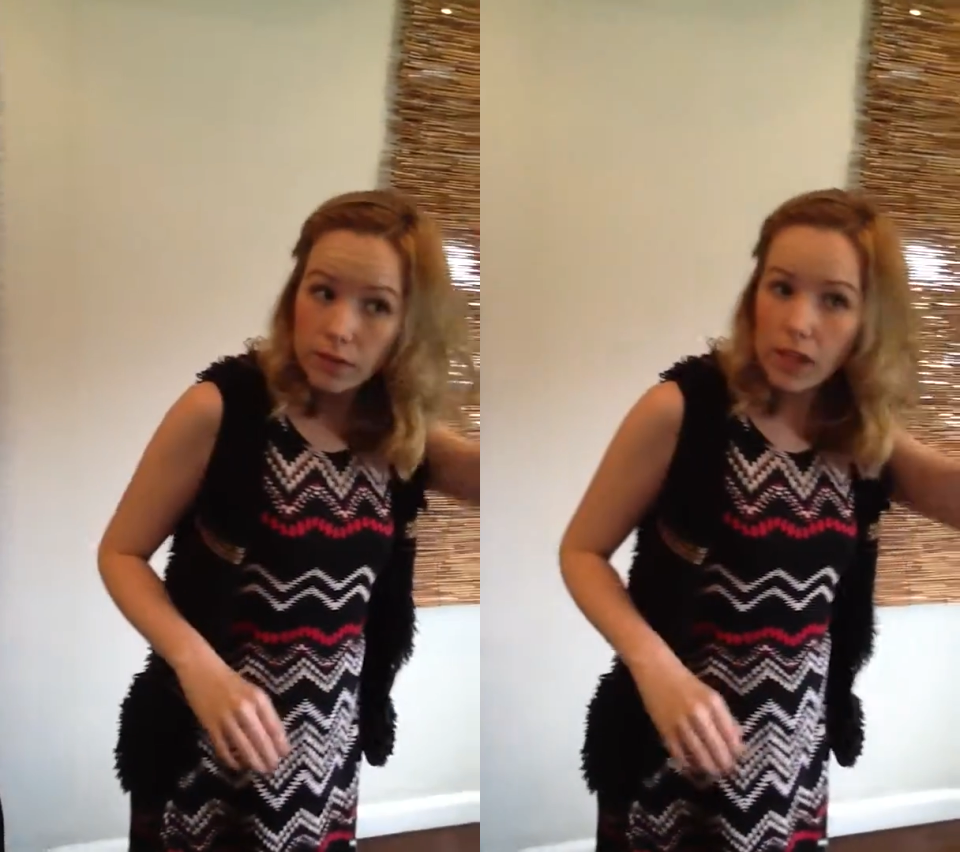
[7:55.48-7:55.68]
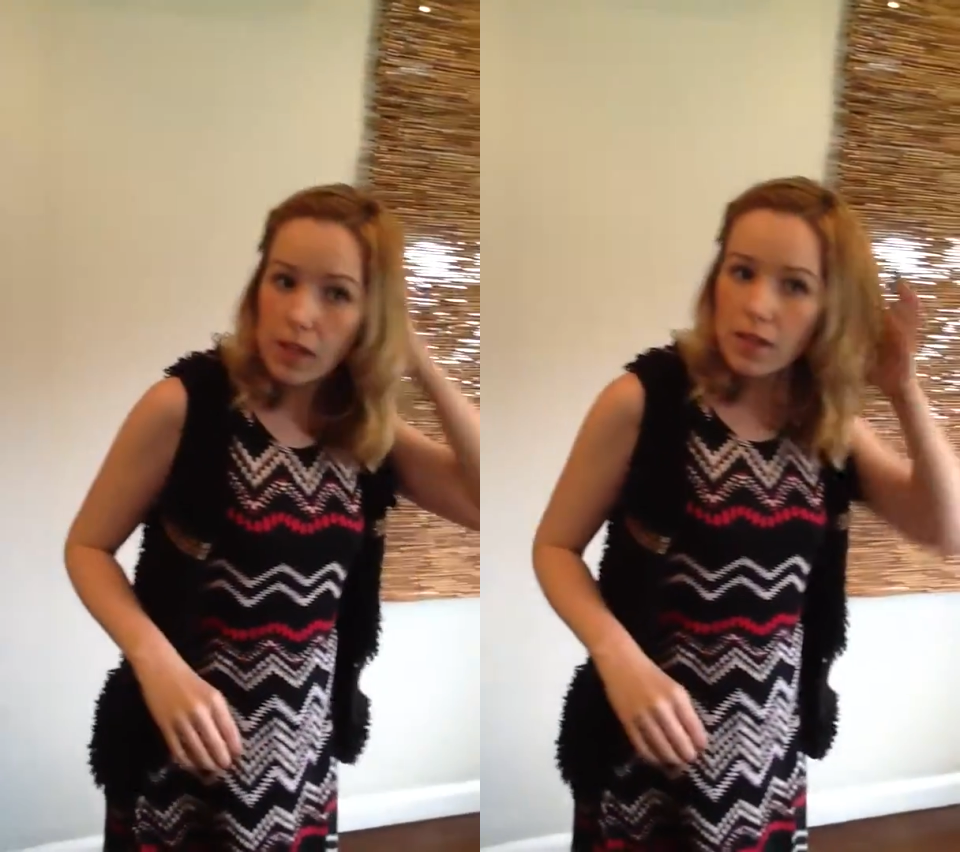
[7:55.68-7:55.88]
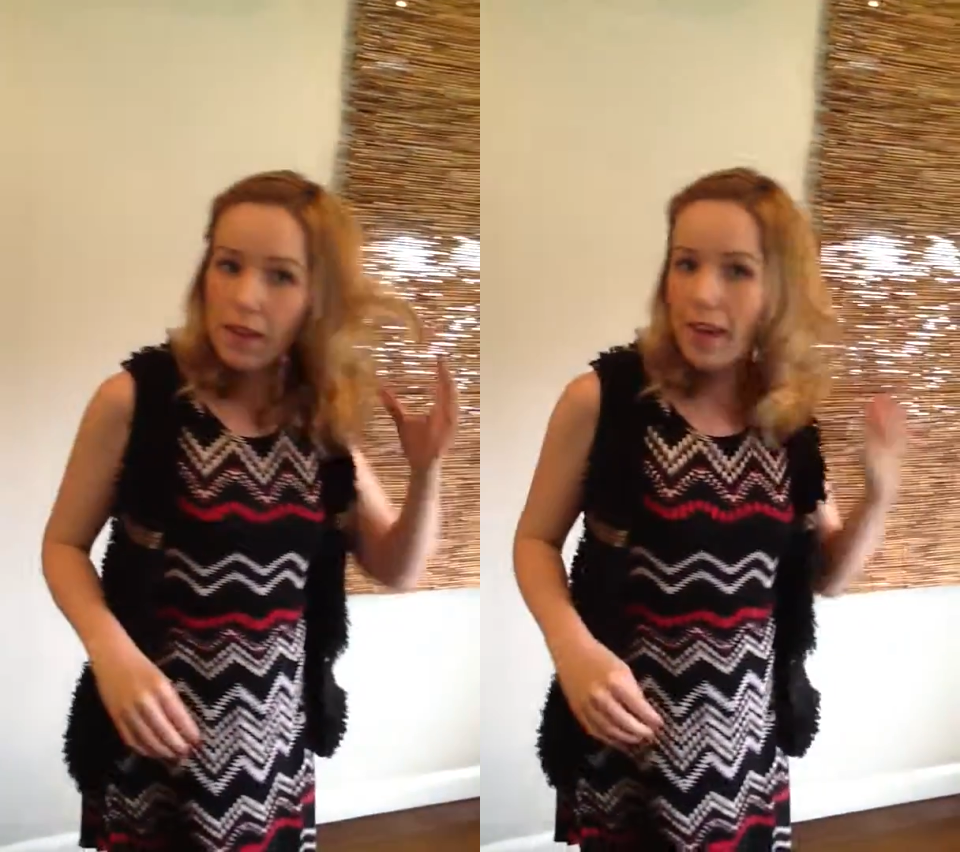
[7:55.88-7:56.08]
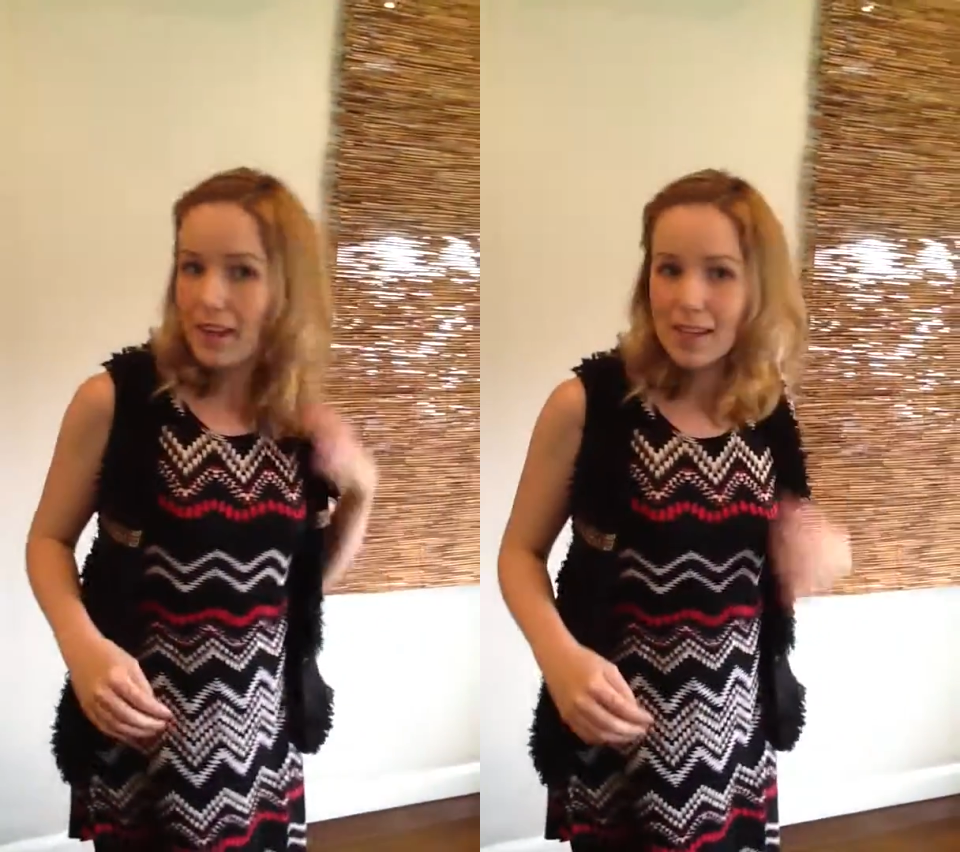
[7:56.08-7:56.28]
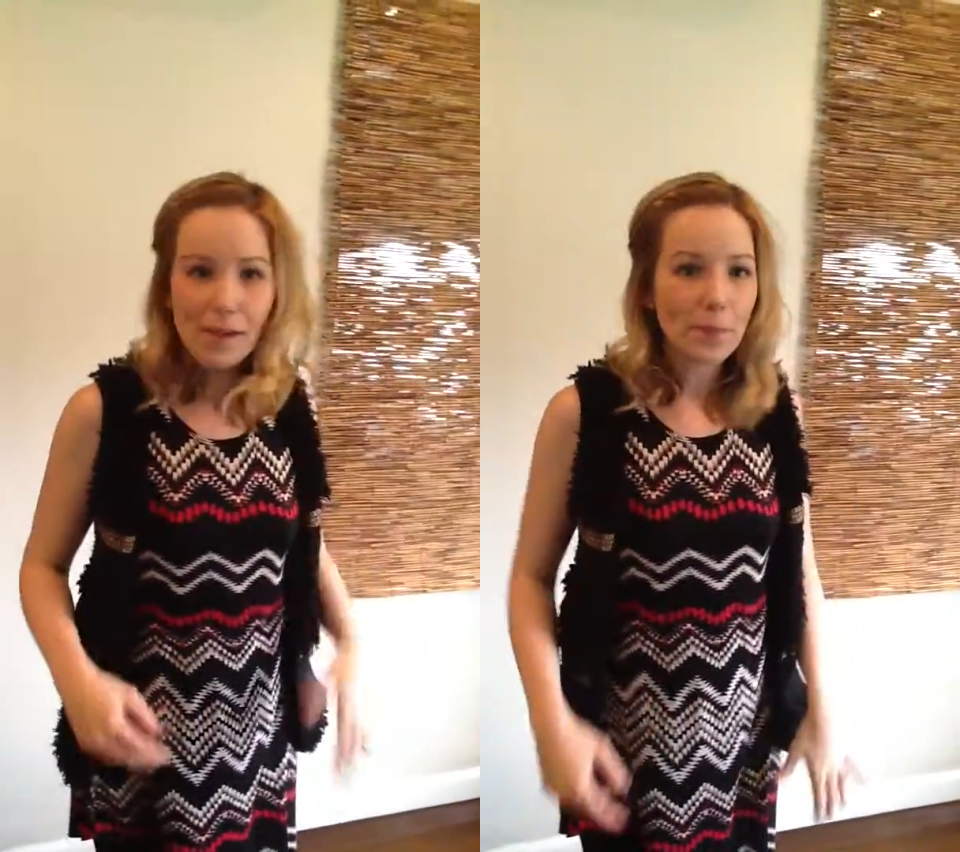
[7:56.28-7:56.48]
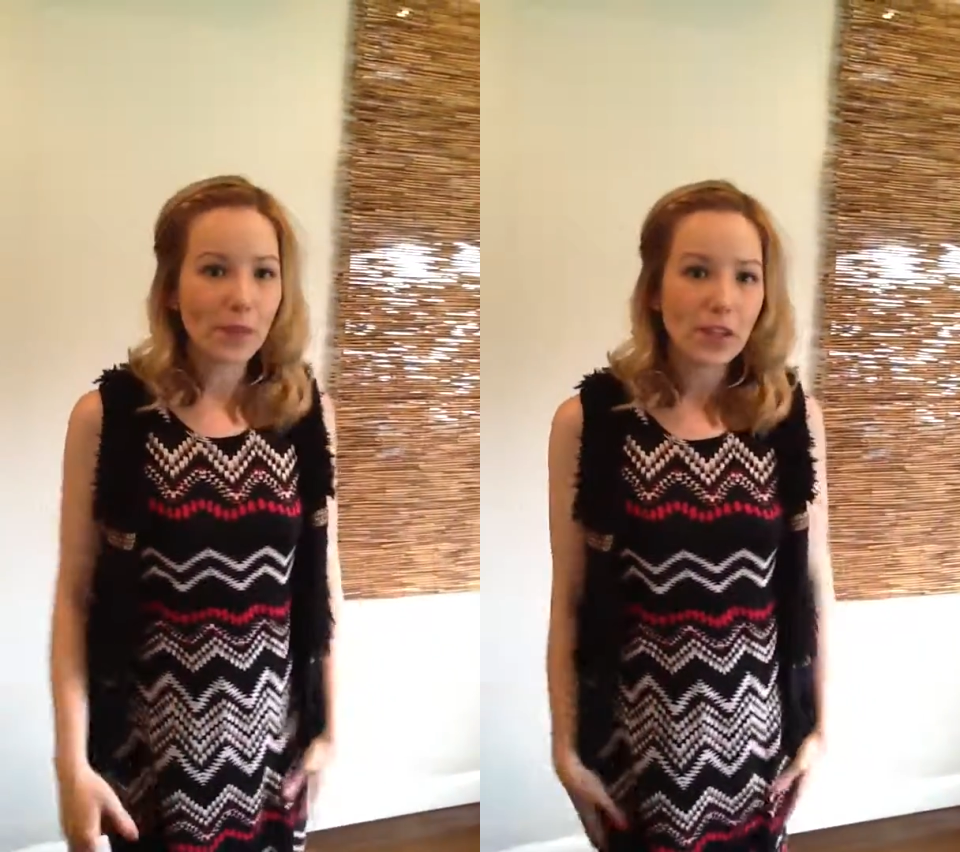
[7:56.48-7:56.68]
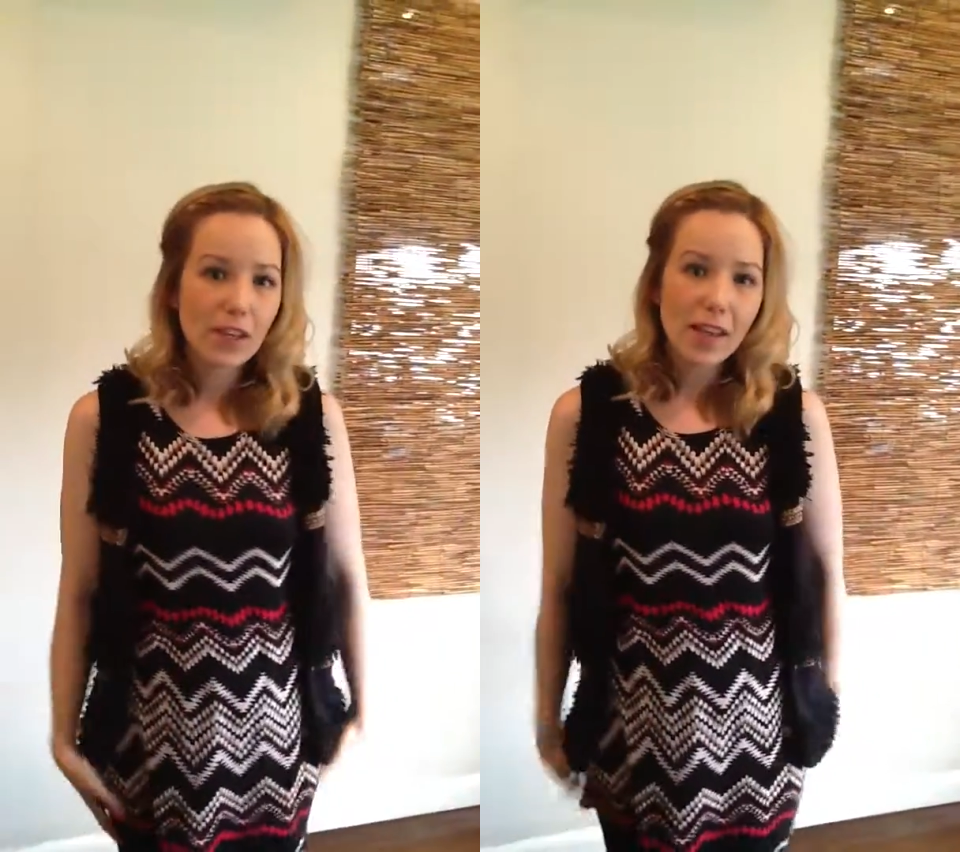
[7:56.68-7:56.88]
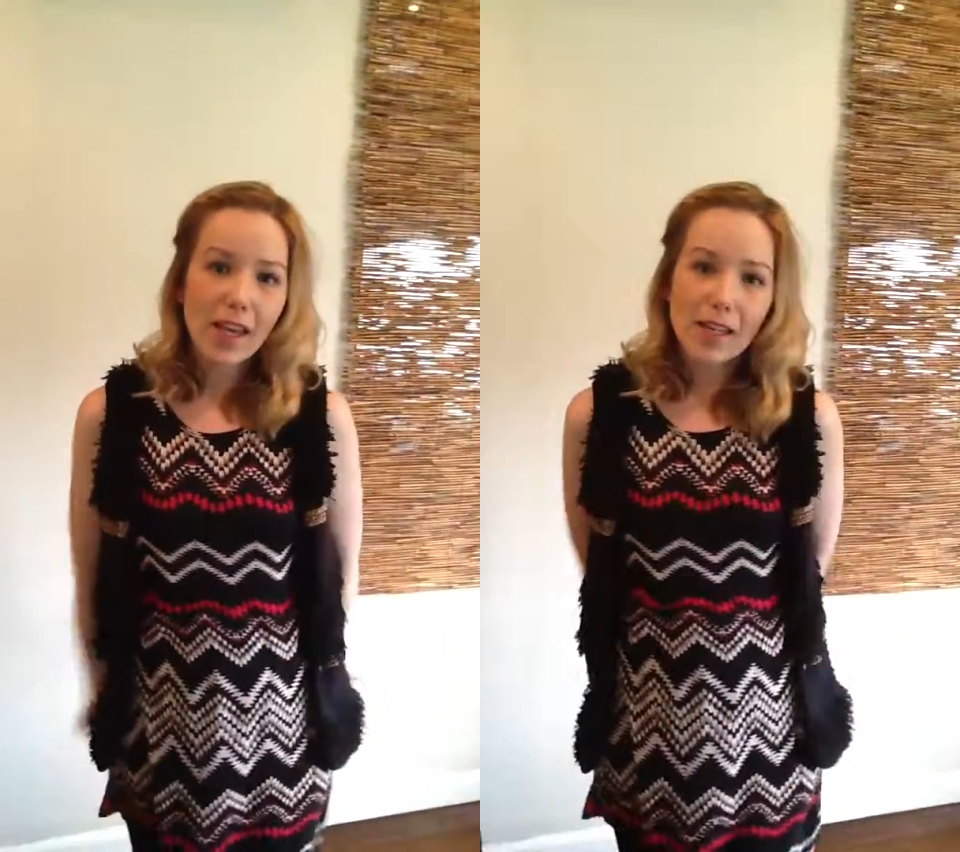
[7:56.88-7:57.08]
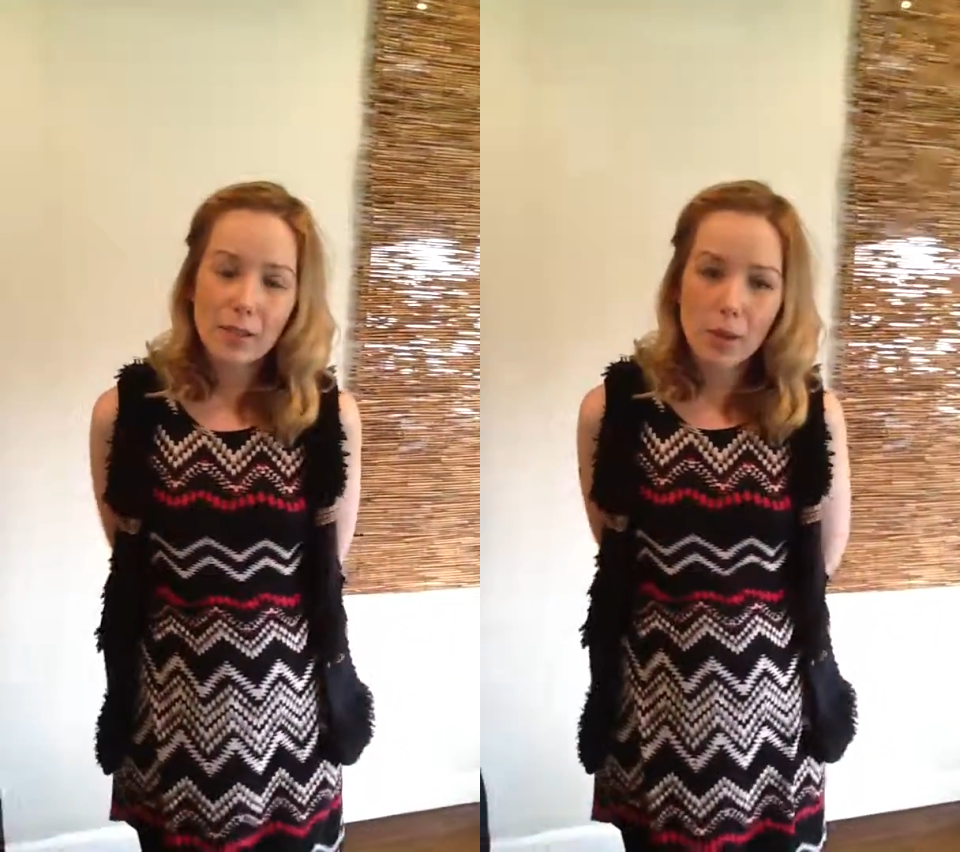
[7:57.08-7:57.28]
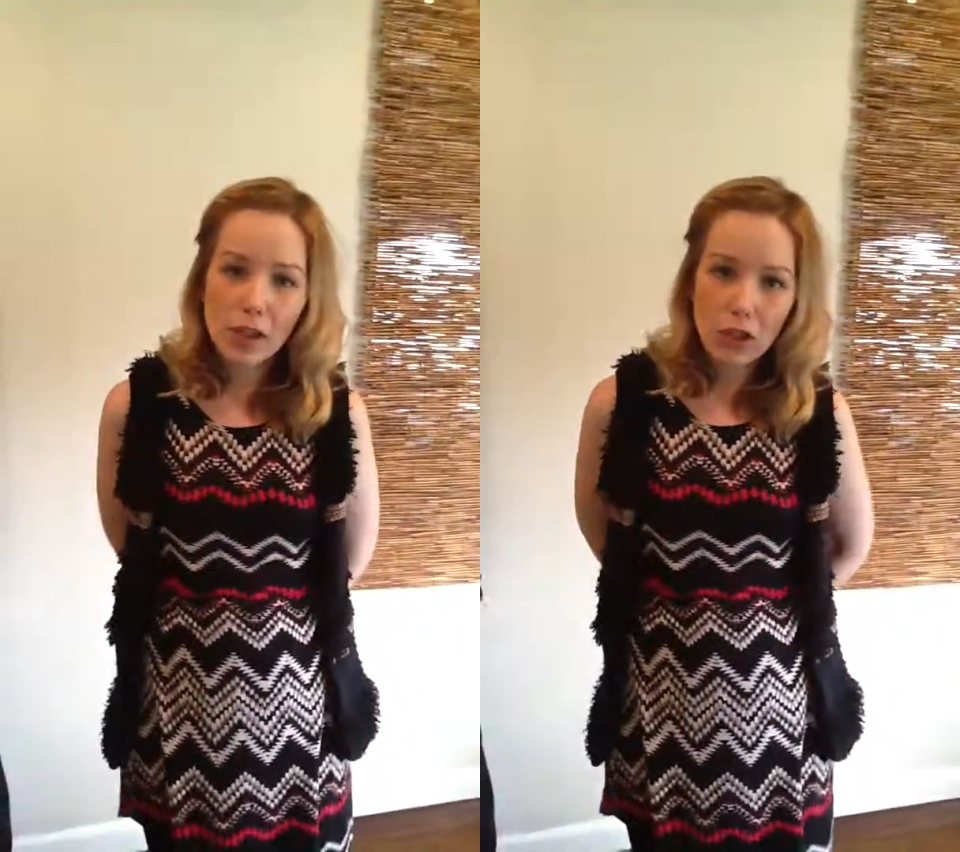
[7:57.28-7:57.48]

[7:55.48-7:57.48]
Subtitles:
Yeah, so that's it. So that's my